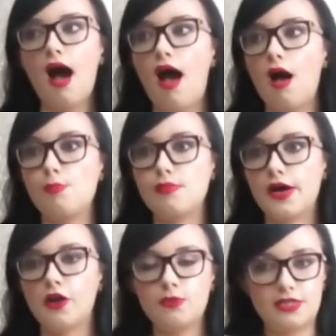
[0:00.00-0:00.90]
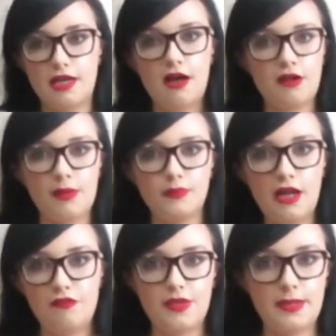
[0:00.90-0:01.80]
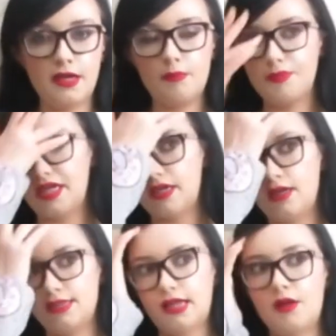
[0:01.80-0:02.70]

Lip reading: and I'm loving them because